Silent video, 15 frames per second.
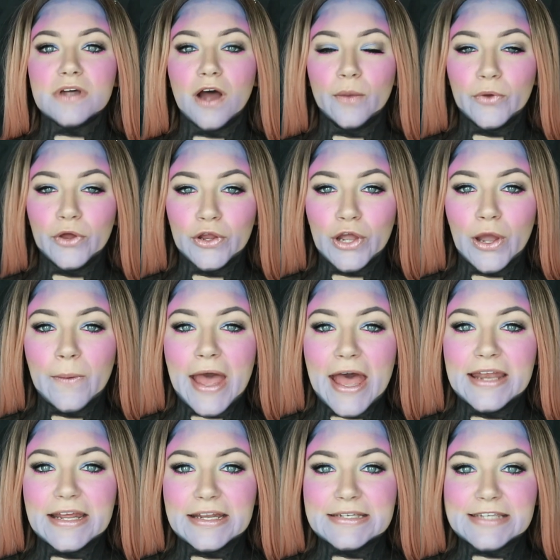So I'm going to go
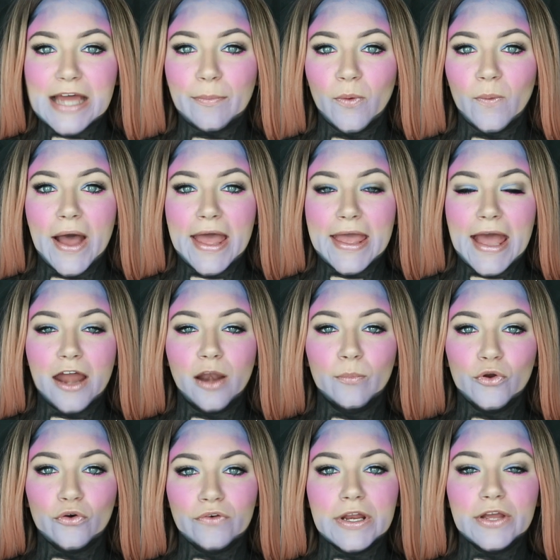ahead and dab away, and
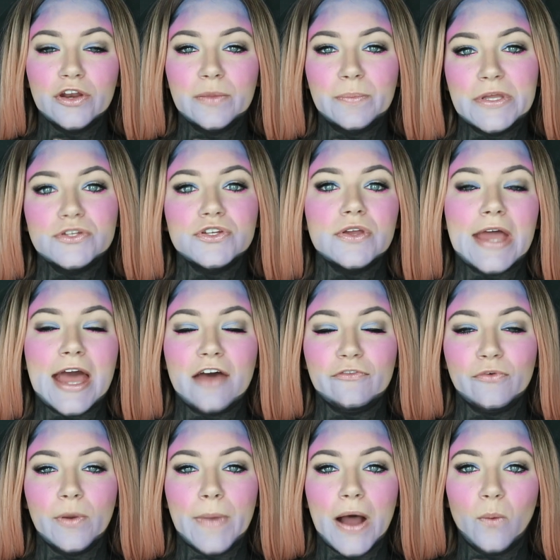I'm not really going to be too
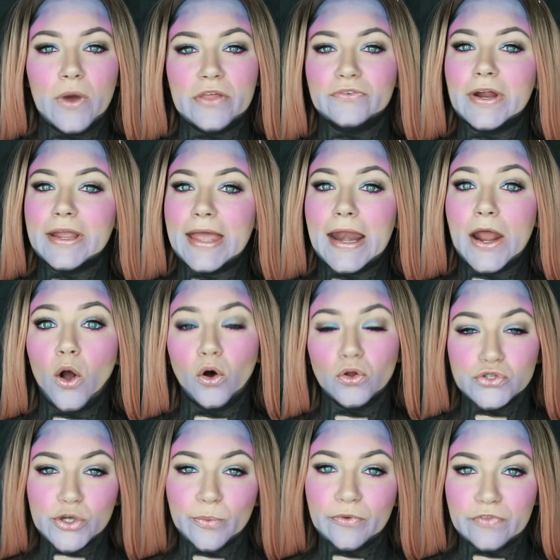careful about whether I get it
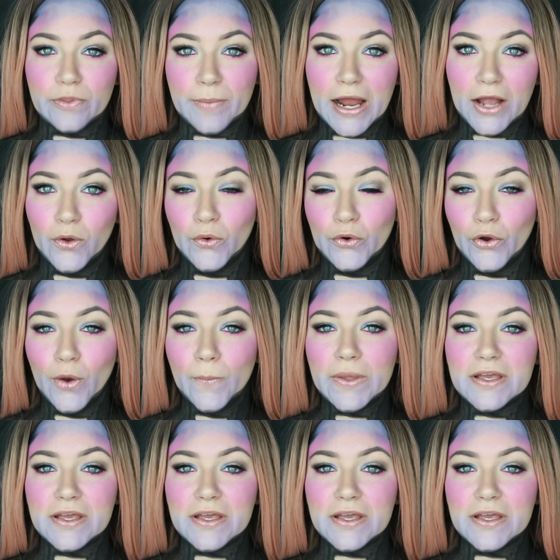on top of the black or not,